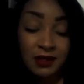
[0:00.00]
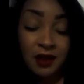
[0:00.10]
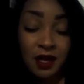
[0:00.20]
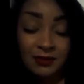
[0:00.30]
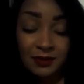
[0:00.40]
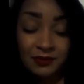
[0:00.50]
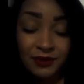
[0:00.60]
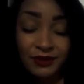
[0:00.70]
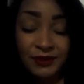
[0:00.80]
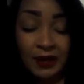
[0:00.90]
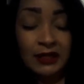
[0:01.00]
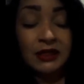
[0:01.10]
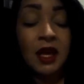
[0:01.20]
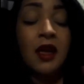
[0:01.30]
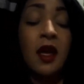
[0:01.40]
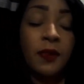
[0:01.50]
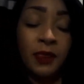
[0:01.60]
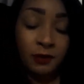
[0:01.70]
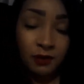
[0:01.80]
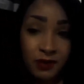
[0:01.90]
at the hospital for two nights.
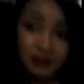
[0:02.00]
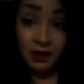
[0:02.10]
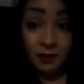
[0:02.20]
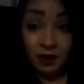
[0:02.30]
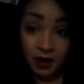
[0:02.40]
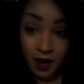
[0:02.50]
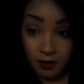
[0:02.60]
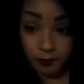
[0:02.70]
Then we went to the Marriott.